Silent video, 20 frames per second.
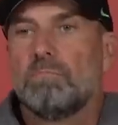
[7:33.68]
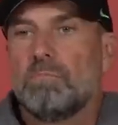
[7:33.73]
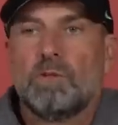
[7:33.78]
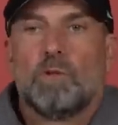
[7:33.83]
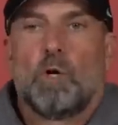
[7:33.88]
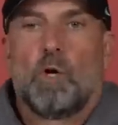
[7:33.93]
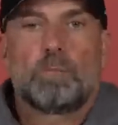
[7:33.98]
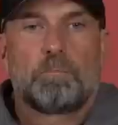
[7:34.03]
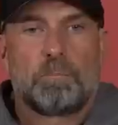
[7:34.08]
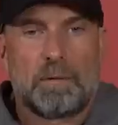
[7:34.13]

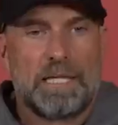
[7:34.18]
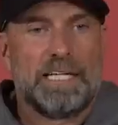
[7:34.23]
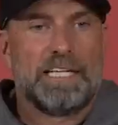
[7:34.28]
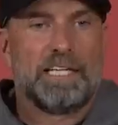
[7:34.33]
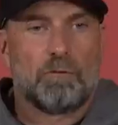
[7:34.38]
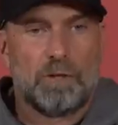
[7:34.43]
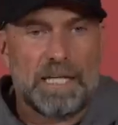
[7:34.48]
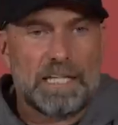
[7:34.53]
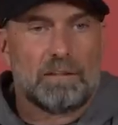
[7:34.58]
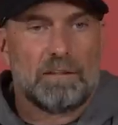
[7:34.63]
not
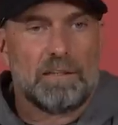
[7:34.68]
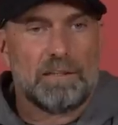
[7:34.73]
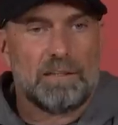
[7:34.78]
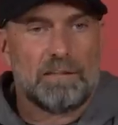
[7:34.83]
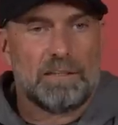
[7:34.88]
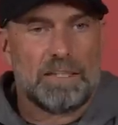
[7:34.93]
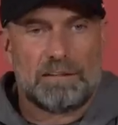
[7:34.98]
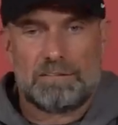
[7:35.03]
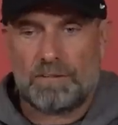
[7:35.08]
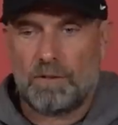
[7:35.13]
playing
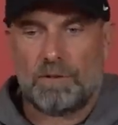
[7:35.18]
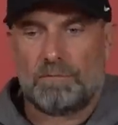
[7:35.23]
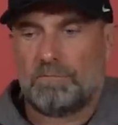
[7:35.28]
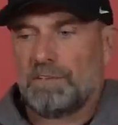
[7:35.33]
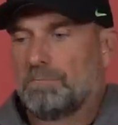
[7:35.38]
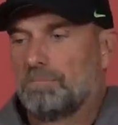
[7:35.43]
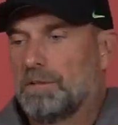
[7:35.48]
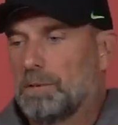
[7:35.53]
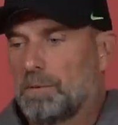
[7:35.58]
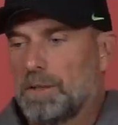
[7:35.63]
regularly. I told
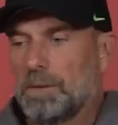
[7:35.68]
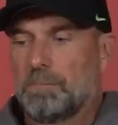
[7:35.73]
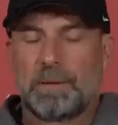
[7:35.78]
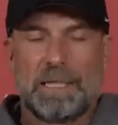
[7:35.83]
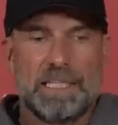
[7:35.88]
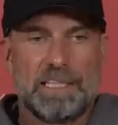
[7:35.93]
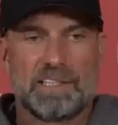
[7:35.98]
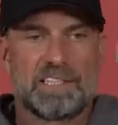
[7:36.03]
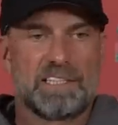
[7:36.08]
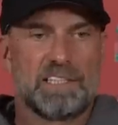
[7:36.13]
him we bring
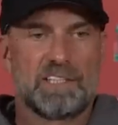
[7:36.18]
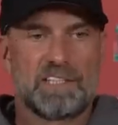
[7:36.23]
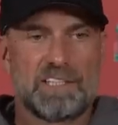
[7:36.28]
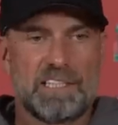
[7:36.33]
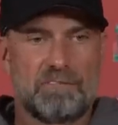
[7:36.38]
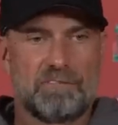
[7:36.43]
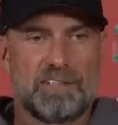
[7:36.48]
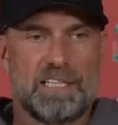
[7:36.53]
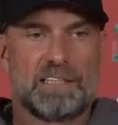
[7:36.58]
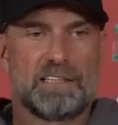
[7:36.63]
players in,
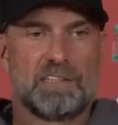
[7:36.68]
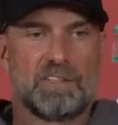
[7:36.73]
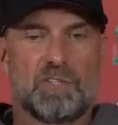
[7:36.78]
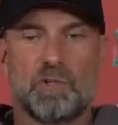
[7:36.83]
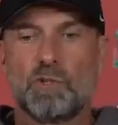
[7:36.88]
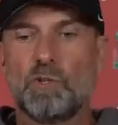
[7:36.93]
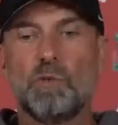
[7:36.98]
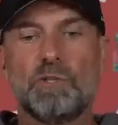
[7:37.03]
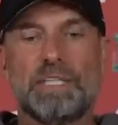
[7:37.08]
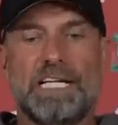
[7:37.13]
stuff like this.
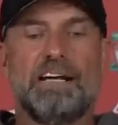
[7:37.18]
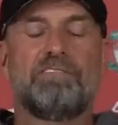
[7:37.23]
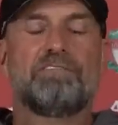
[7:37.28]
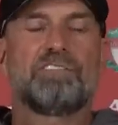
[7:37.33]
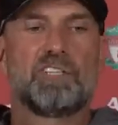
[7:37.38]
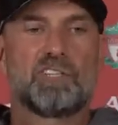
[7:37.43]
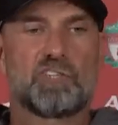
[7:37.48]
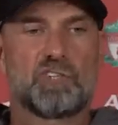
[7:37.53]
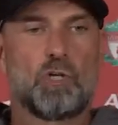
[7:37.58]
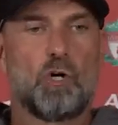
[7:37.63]
You don't have
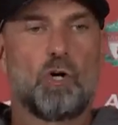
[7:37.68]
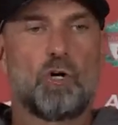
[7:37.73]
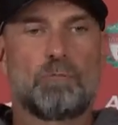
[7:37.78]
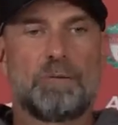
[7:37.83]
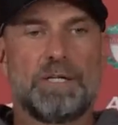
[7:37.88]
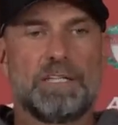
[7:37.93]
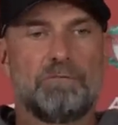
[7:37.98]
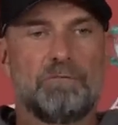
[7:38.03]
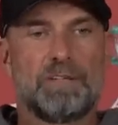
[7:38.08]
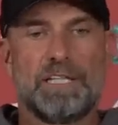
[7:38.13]
this talk
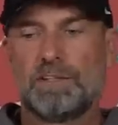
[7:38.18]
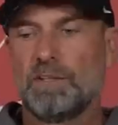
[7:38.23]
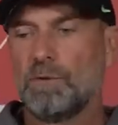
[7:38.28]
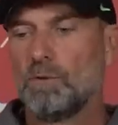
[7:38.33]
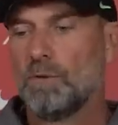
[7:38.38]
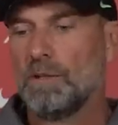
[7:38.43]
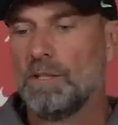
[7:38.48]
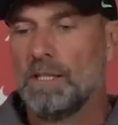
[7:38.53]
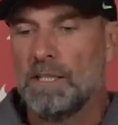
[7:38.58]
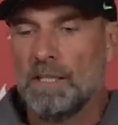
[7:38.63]
when
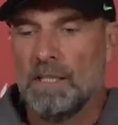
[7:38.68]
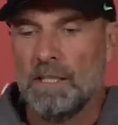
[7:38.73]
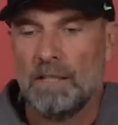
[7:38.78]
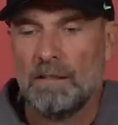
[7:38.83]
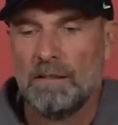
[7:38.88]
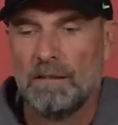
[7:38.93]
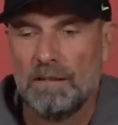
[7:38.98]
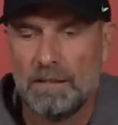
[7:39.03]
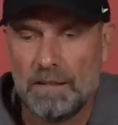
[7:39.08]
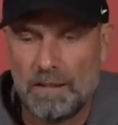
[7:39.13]
you
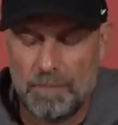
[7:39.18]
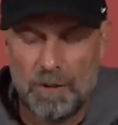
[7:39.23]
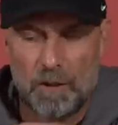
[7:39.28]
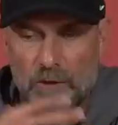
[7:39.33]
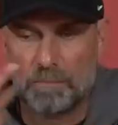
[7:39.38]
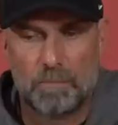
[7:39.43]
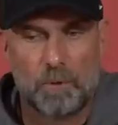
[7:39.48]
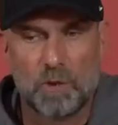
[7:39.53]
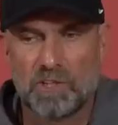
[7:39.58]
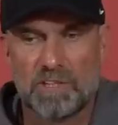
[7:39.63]
about
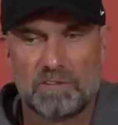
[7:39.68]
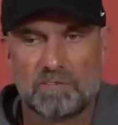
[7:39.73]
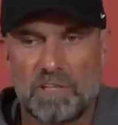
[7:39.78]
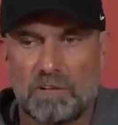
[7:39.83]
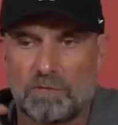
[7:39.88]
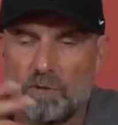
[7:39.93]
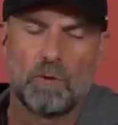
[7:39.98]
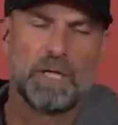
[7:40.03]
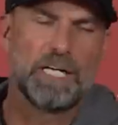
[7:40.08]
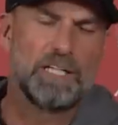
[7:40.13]
the positive
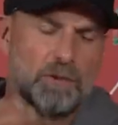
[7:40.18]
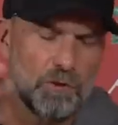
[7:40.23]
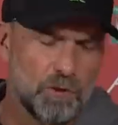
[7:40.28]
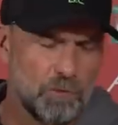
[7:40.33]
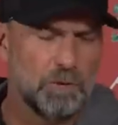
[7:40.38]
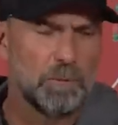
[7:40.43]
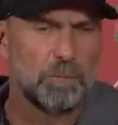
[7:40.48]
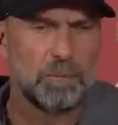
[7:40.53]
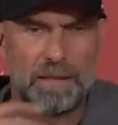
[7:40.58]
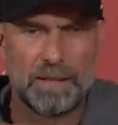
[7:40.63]
stuff. Oh, Henry,
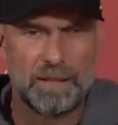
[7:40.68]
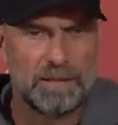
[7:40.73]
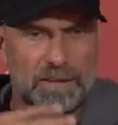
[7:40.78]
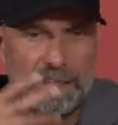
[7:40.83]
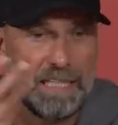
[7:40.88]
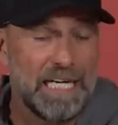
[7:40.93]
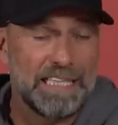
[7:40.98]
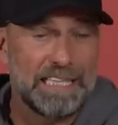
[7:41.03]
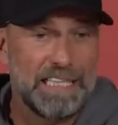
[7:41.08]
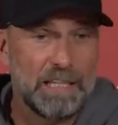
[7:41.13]
you will
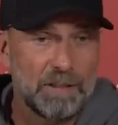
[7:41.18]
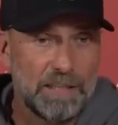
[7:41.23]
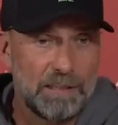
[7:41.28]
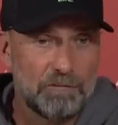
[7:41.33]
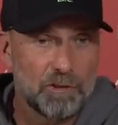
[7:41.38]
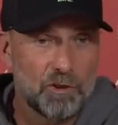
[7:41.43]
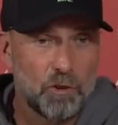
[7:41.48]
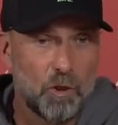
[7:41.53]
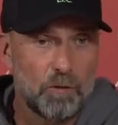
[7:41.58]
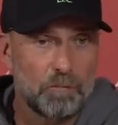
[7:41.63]
play. I cannot
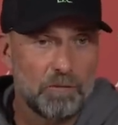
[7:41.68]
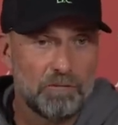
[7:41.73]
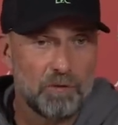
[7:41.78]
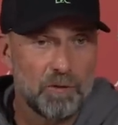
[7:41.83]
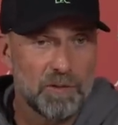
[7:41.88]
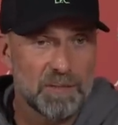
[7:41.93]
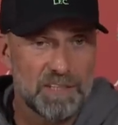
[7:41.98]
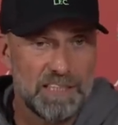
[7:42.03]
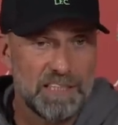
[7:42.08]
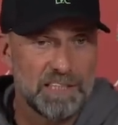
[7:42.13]
have a talk
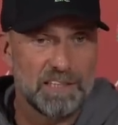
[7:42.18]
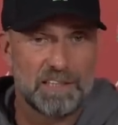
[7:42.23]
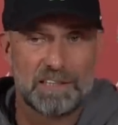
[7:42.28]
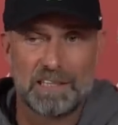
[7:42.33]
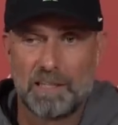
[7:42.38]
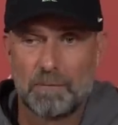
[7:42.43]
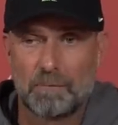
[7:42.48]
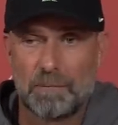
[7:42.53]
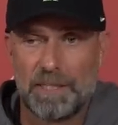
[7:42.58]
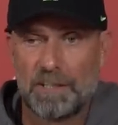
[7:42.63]
before a season and
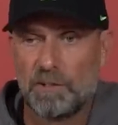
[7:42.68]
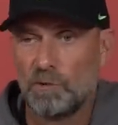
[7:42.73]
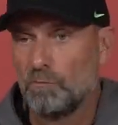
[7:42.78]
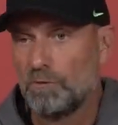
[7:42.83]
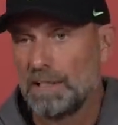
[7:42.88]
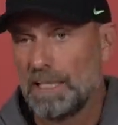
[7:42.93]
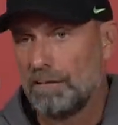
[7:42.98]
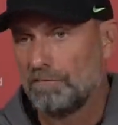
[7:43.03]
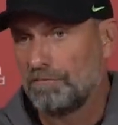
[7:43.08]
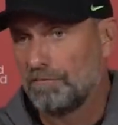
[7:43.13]
tell a player you
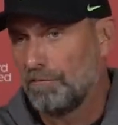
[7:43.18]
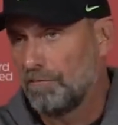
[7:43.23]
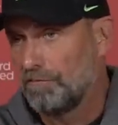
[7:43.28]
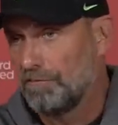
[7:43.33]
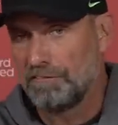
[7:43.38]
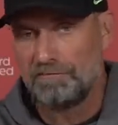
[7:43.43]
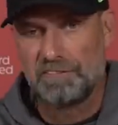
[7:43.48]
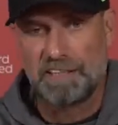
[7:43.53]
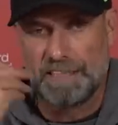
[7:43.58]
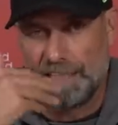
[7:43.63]
will have
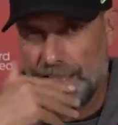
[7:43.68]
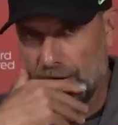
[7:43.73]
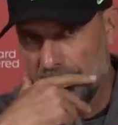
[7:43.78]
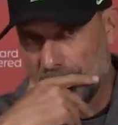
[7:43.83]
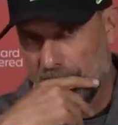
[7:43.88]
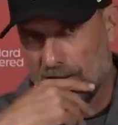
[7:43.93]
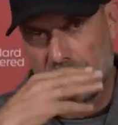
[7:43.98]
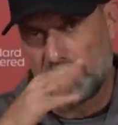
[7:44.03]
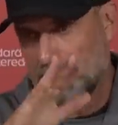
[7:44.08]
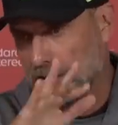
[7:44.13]
50
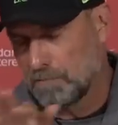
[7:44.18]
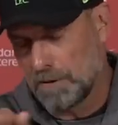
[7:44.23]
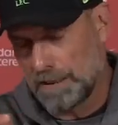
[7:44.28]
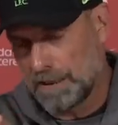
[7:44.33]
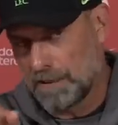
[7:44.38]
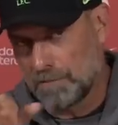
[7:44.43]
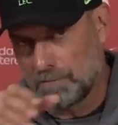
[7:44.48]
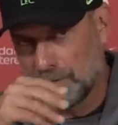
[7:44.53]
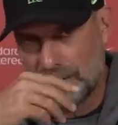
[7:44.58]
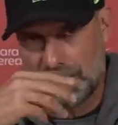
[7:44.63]
games this season,
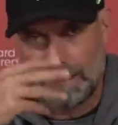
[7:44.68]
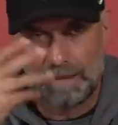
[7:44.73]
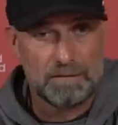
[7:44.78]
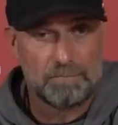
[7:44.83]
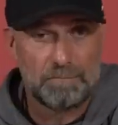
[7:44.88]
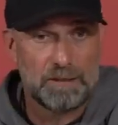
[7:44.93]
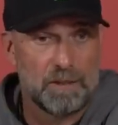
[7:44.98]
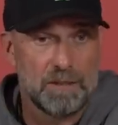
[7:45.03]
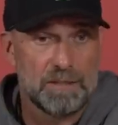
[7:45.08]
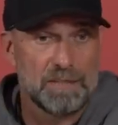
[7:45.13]

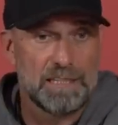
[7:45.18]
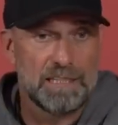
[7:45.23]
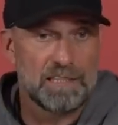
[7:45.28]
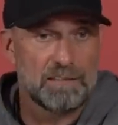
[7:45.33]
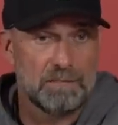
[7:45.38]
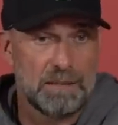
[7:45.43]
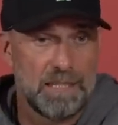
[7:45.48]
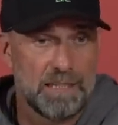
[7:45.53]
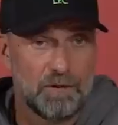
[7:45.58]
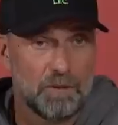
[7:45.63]
100%, because
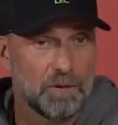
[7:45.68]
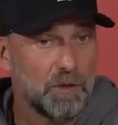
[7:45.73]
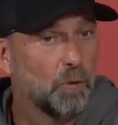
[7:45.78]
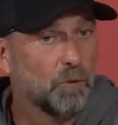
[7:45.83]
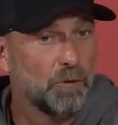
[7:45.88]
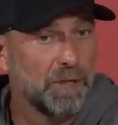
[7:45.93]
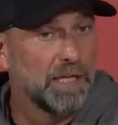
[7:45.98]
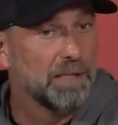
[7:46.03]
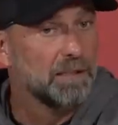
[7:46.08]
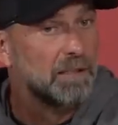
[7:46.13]
that's I don't
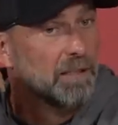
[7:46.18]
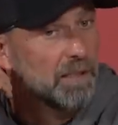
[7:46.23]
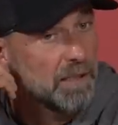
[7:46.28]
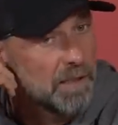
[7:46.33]
know that.